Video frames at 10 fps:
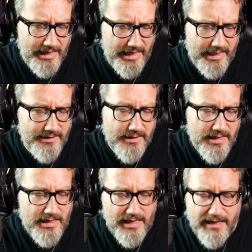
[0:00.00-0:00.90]
and
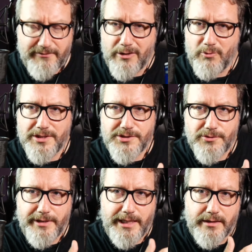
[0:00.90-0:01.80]
I've got a one
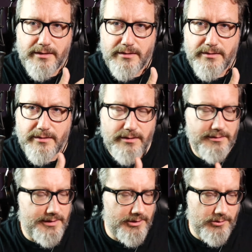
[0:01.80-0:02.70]
screen
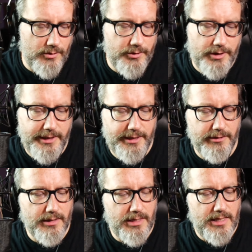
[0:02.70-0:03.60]
deal going on
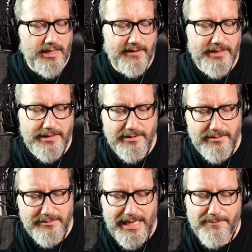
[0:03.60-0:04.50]
here. I've got
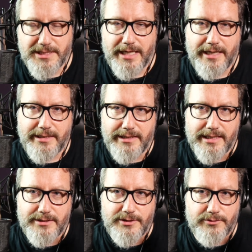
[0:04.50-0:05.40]
the apps that I need to
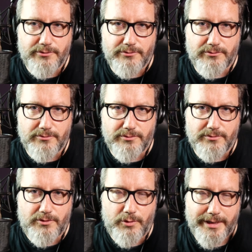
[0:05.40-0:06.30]
get to
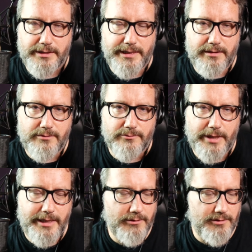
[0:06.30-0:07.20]
quickly
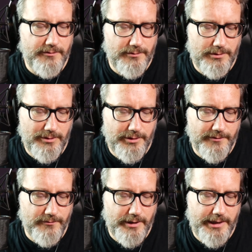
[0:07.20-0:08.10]
right here on
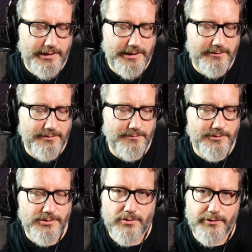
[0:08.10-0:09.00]
the front, and then I'm
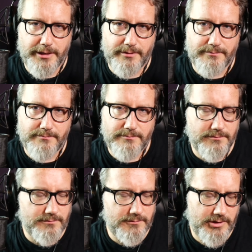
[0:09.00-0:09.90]
just going in.
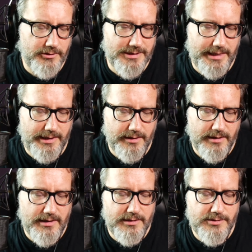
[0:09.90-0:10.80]
So it's like
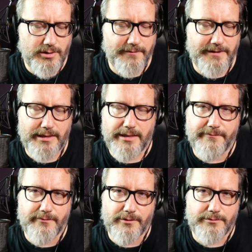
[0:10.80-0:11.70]
sort of like an
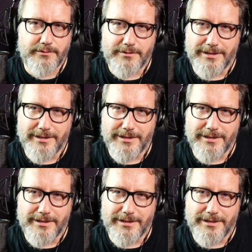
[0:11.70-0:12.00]
iPhone,